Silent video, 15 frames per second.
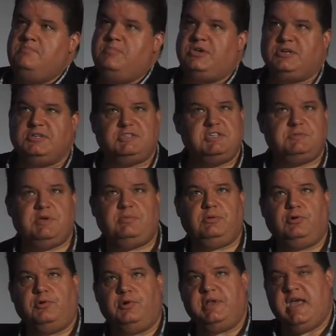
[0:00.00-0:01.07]
Because these people
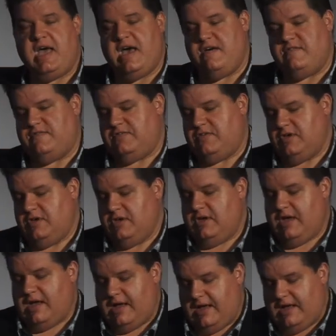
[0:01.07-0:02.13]
already have
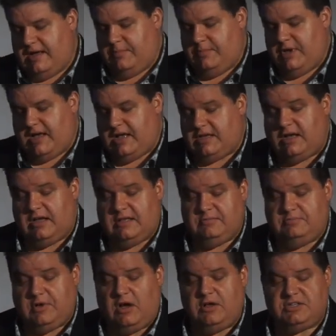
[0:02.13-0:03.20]

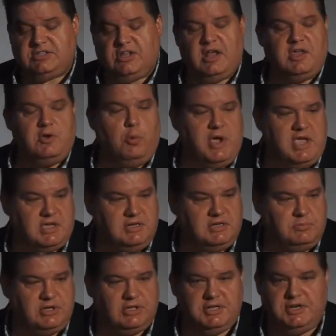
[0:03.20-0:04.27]
a slightly weakened
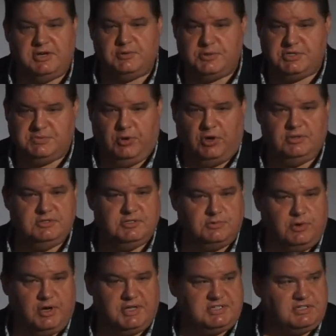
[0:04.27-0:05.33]
ability to respond to
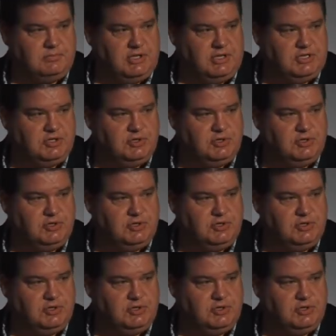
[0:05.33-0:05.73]
rising blood